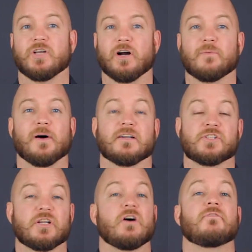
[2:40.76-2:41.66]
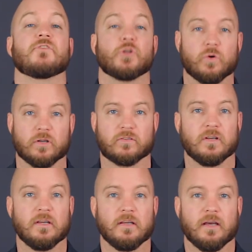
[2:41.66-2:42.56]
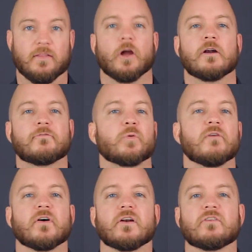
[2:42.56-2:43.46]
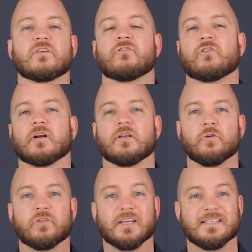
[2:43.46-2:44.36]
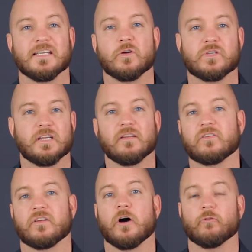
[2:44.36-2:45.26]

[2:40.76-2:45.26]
Talk about a tough choice. Now, the RF1200 is constructed using a DOT and Snell